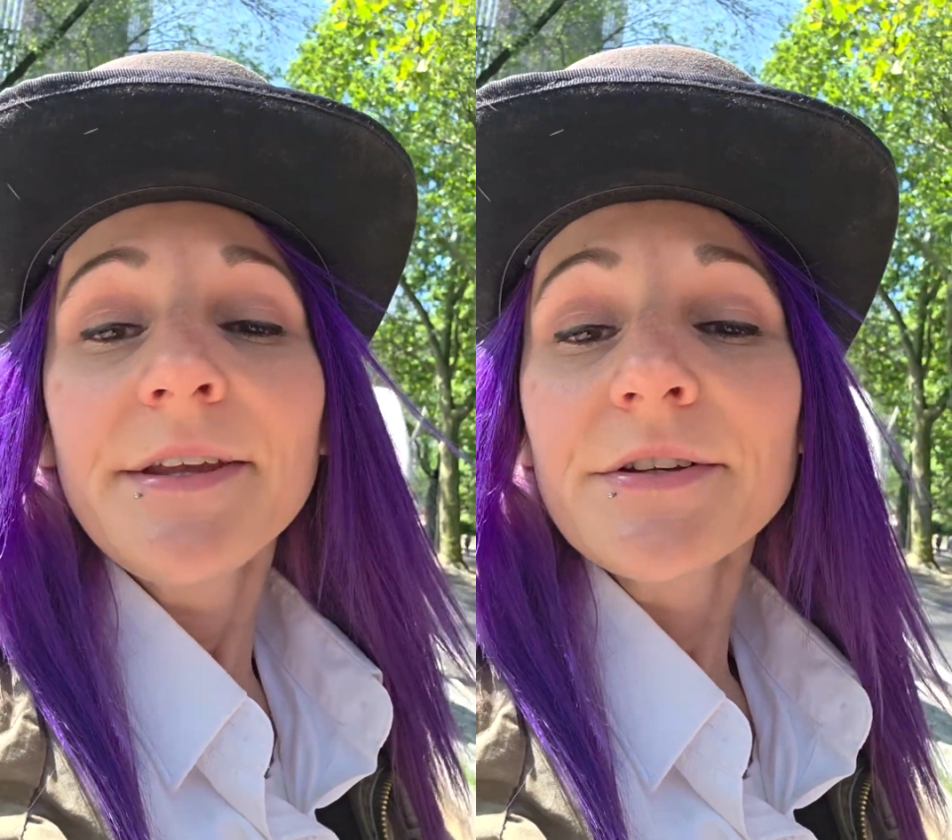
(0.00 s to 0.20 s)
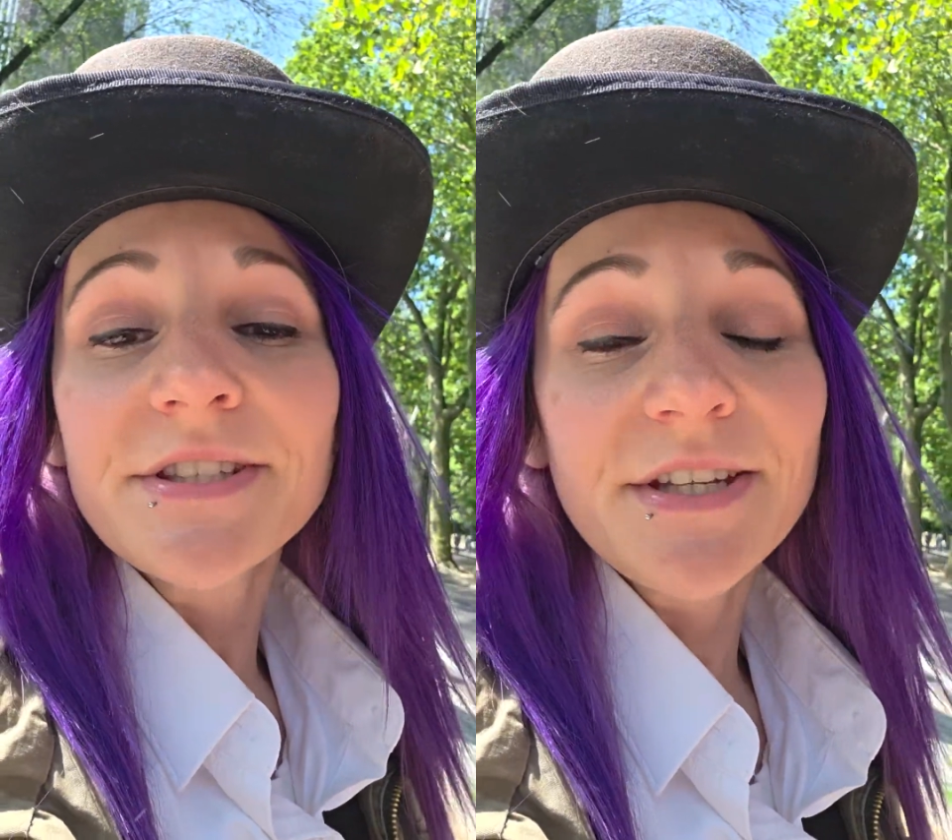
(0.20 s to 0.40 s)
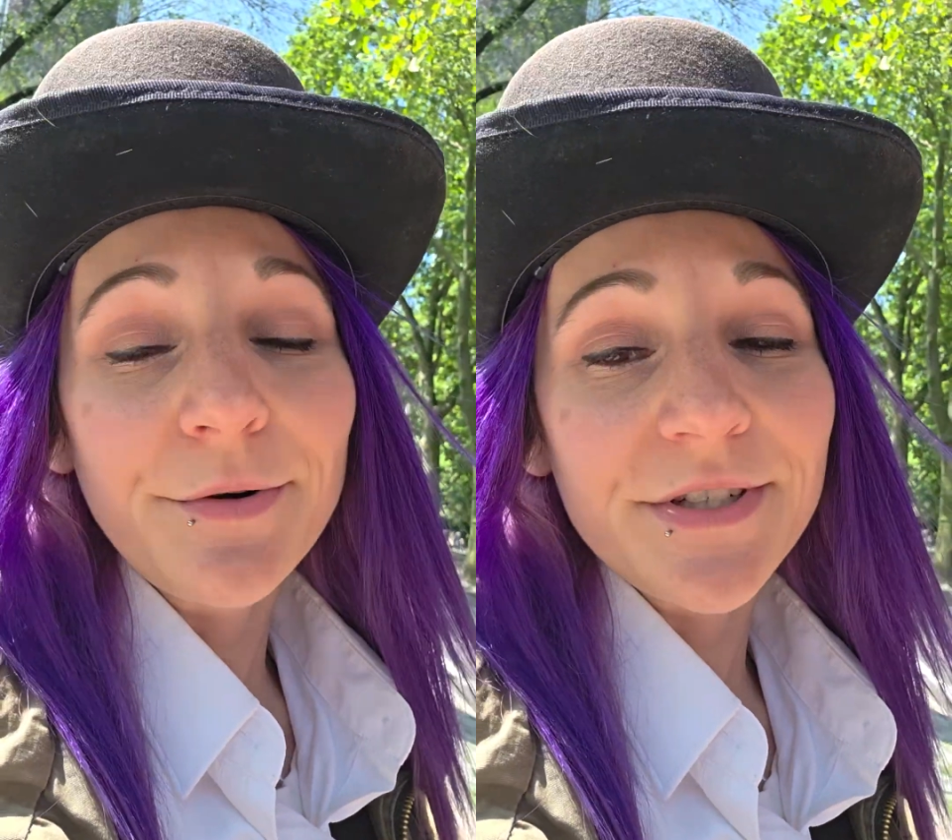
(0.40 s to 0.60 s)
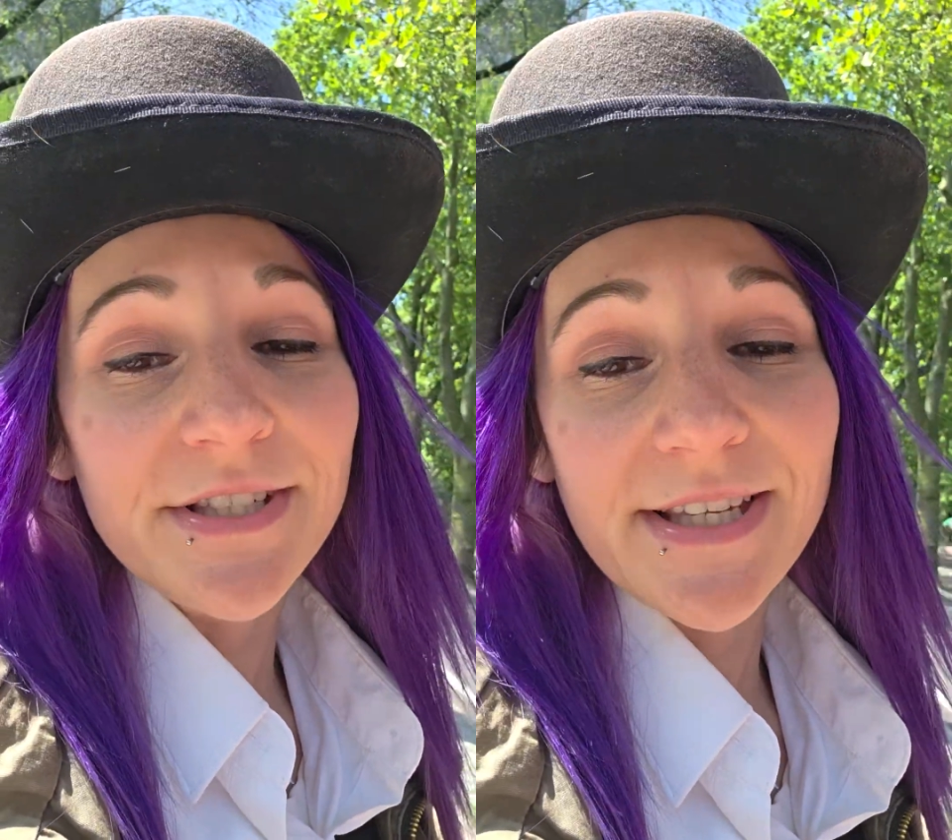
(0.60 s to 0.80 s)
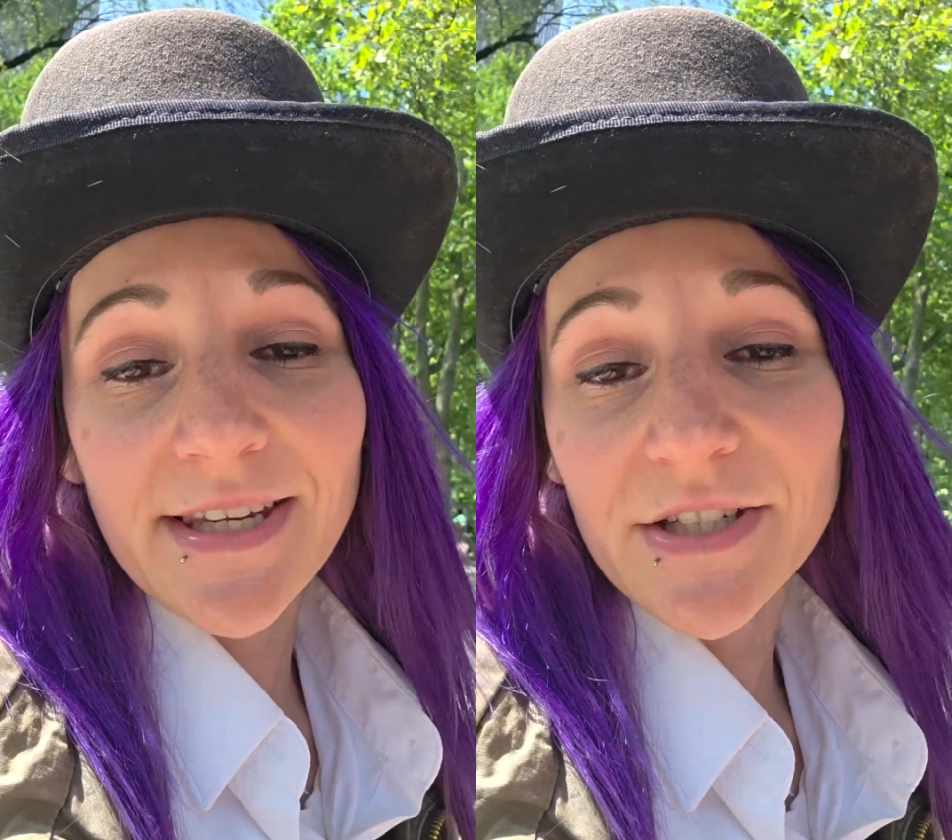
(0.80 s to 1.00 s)
You'll see
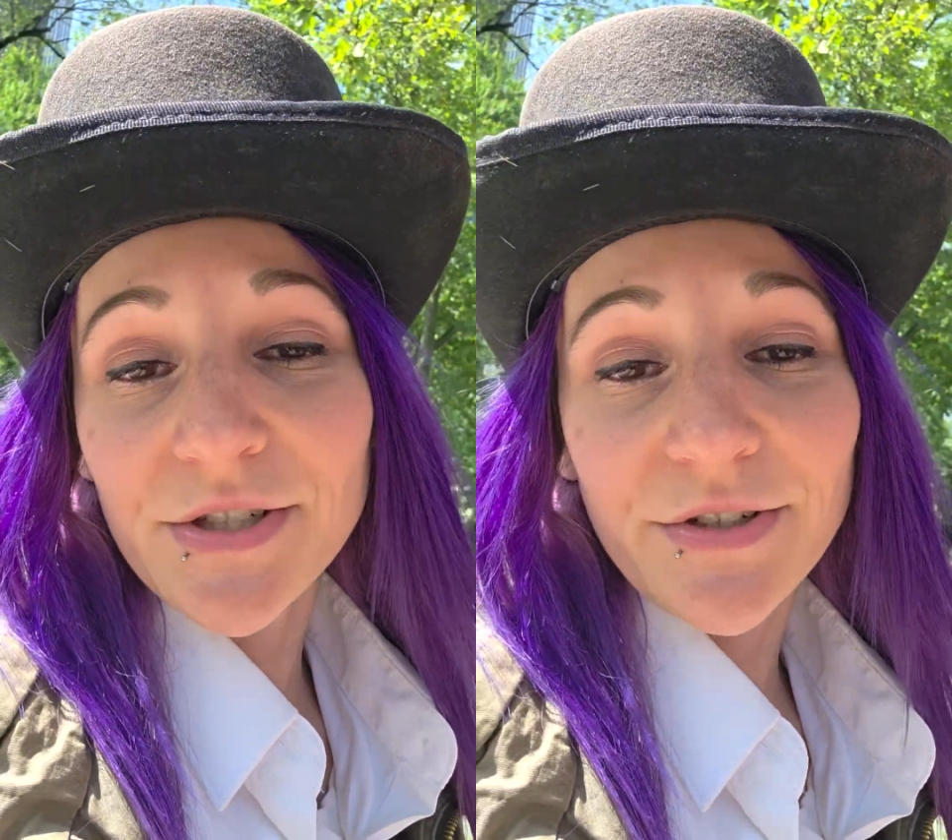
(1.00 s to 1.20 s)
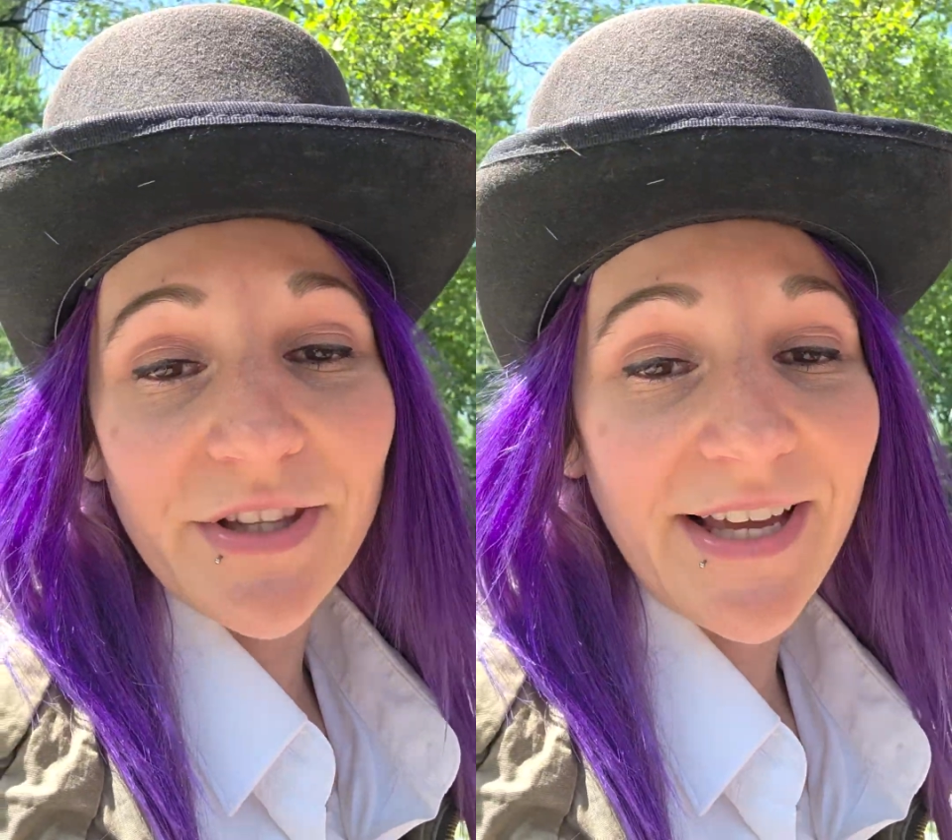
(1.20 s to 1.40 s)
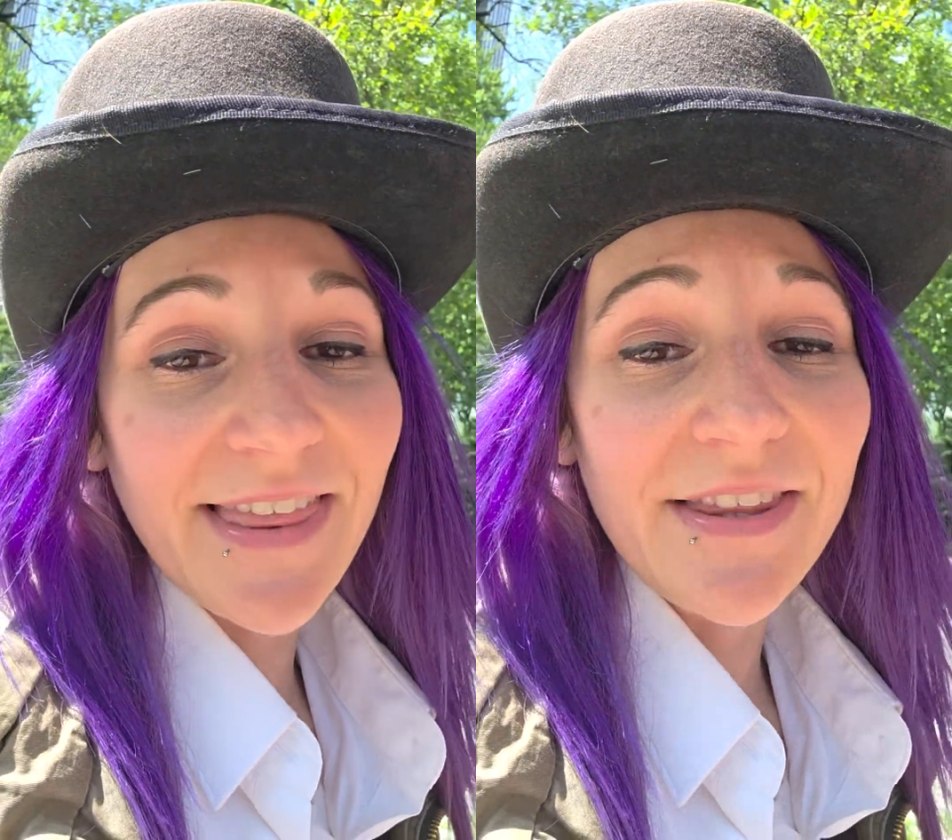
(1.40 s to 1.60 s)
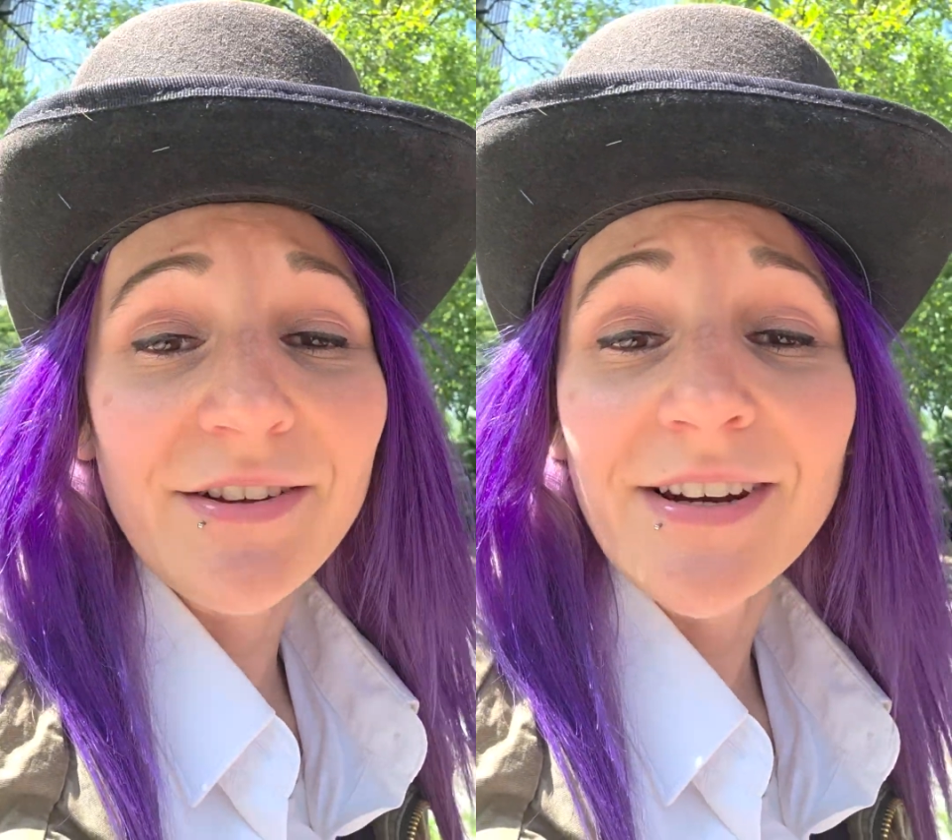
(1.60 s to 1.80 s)
horses getting shoed like that.